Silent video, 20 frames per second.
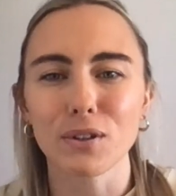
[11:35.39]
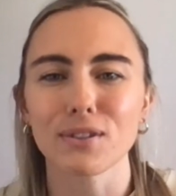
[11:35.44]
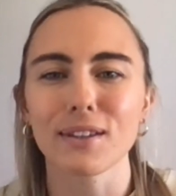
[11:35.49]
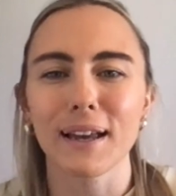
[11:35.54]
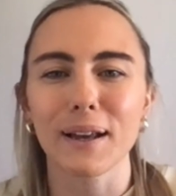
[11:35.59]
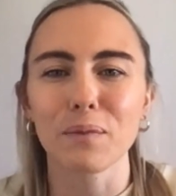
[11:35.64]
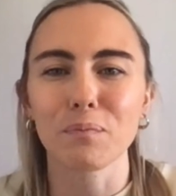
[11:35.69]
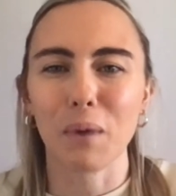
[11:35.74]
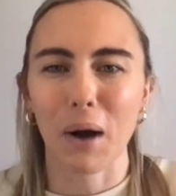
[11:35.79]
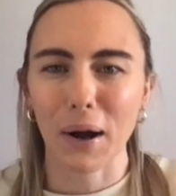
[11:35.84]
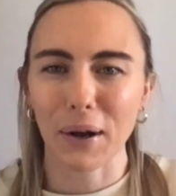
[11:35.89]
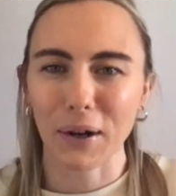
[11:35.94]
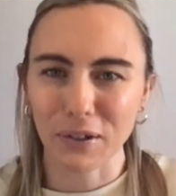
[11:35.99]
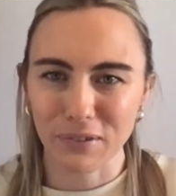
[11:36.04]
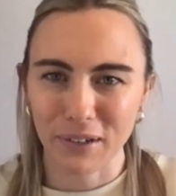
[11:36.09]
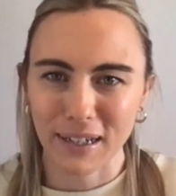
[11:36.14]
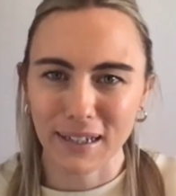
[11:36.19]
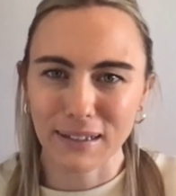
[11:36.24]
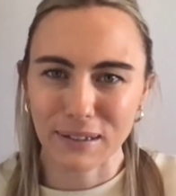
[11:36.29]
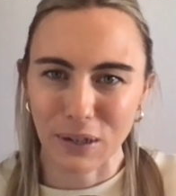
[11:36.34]
market
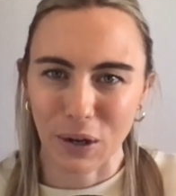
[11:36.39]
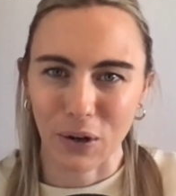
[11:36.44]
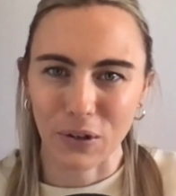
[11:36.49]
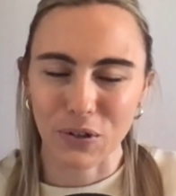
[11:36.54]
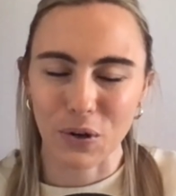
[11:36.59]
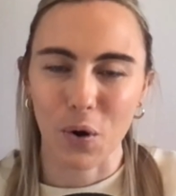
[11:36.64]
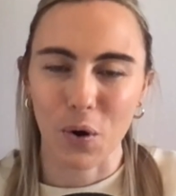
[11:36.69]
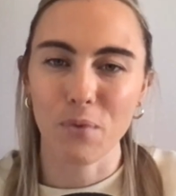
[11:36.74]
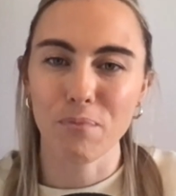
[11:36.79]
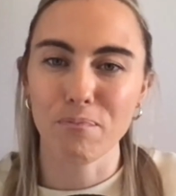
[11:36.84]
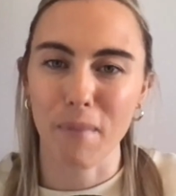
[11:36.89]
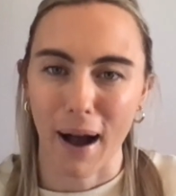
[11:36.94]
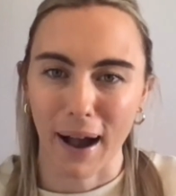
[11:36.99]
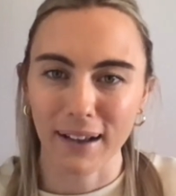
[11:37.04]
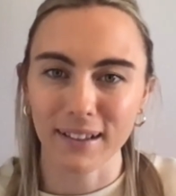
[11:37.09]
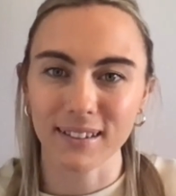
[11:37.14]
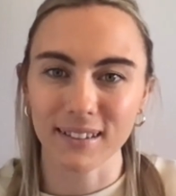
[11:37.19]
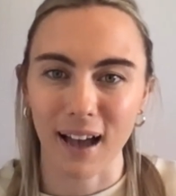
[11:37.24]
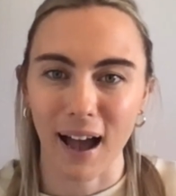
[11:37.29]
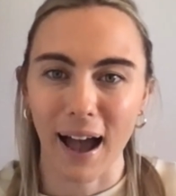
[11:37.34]
research on my
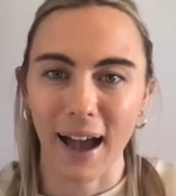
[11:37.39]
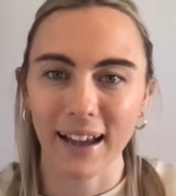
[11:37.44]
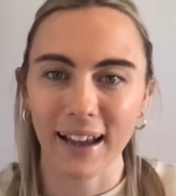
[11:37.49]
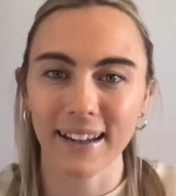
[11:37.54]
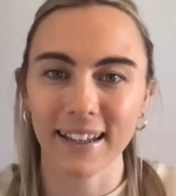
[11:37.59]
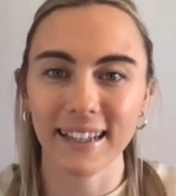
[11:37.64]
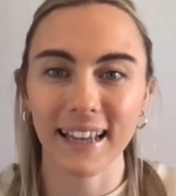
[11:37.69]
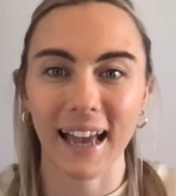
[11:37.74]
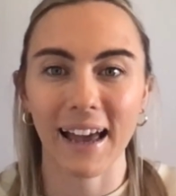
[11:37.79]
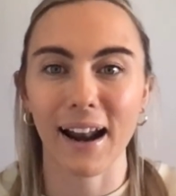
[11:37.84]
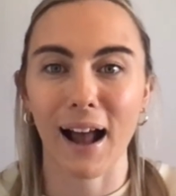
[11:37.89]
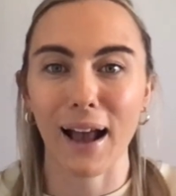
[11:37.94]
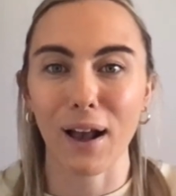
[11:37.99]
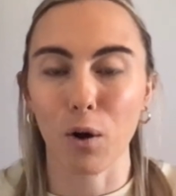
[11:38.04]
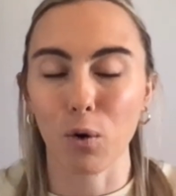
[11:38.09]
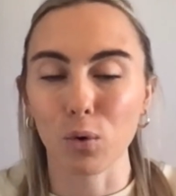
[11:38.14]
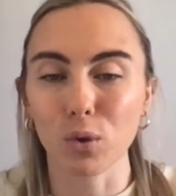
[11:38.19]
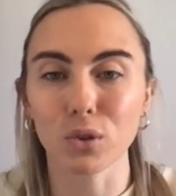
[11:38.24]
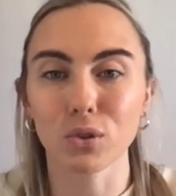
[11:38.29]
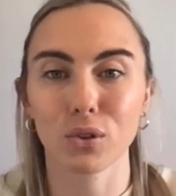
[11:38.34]
side, yet I
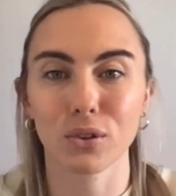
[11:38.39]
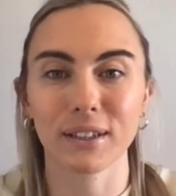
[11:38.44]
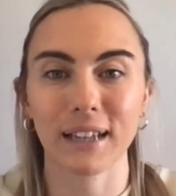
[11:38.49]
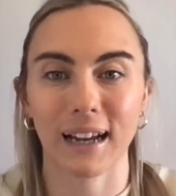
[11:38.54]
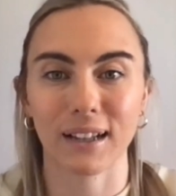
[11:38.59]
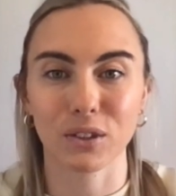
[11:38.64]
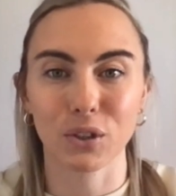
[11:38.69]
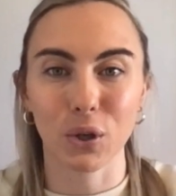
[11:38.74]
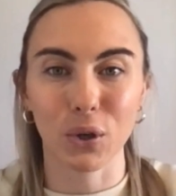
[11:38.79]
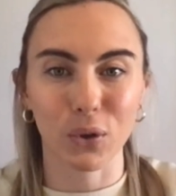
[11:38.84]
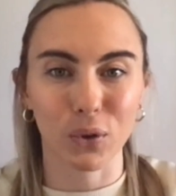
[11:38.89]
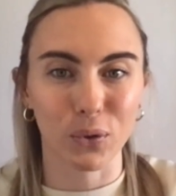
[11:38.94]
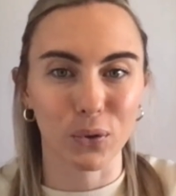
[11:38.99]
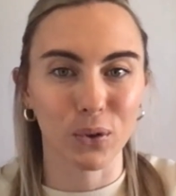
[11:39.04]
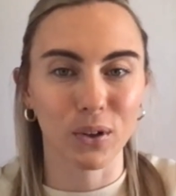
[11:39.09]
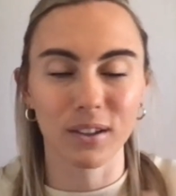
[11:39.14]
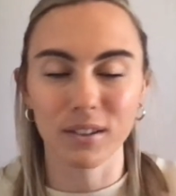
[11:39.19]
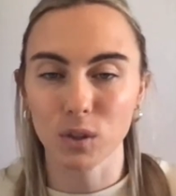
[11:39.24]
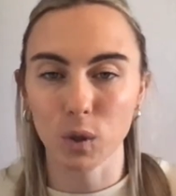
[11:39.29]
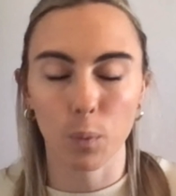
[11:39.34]
also get to
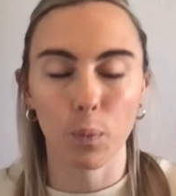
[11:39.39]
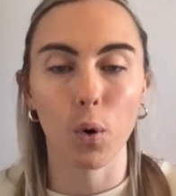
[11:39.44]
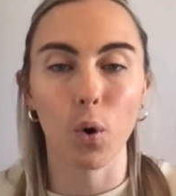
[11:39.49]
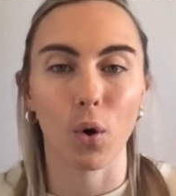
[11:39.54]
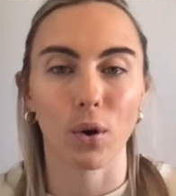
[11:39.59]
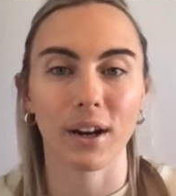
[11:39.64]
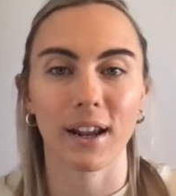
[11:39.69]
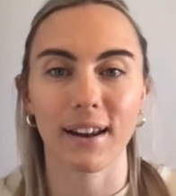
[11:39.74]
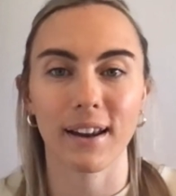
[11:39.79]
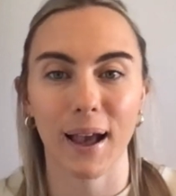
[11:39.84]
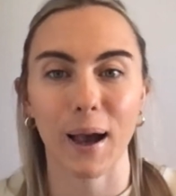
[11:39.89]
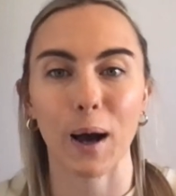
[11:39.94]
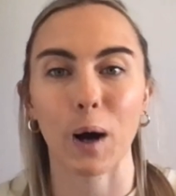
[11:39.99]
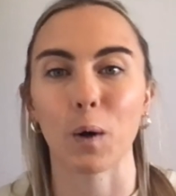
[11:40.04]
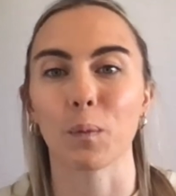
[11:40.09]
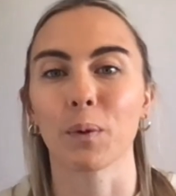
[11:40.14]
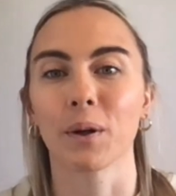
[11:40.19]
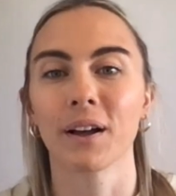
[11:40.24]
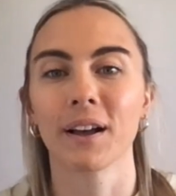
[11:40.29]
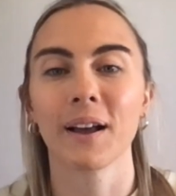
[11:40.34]
support and
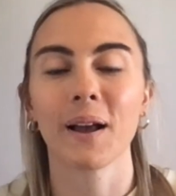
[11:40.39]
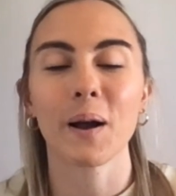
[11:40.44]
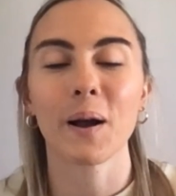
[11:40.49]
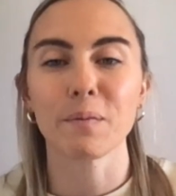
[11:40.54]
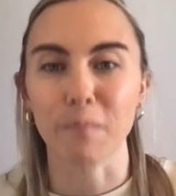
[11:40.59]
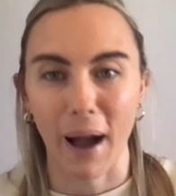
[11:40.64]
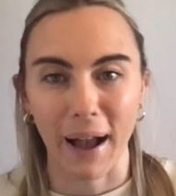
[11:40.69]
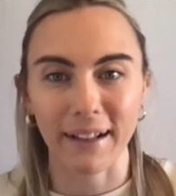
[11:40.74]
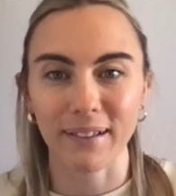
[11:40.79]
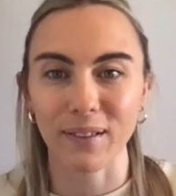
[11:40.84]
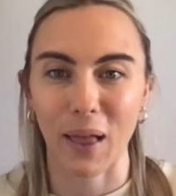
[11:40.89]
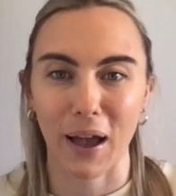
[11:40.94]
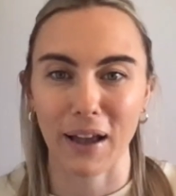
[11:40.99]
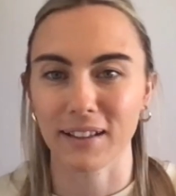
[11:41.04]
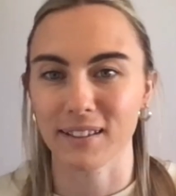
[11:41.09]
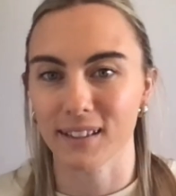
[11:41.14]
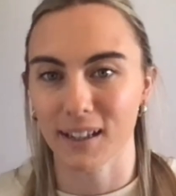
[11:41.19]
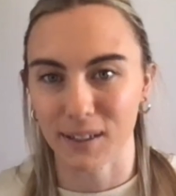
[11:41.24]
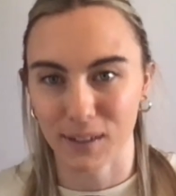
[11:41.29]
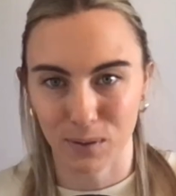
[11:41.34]
help my
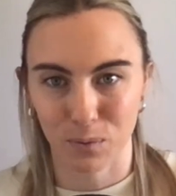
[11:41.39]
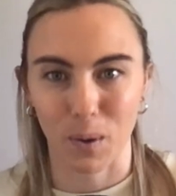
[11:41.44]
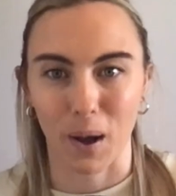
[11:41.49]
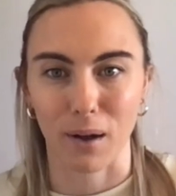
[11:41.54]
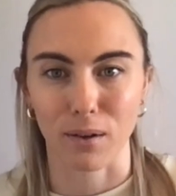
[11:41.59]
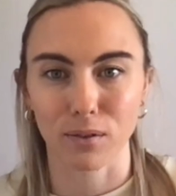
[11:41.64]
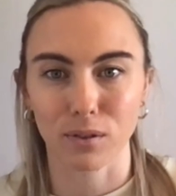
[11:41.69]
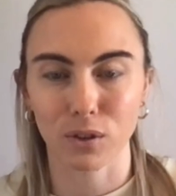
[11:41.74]
clients as well.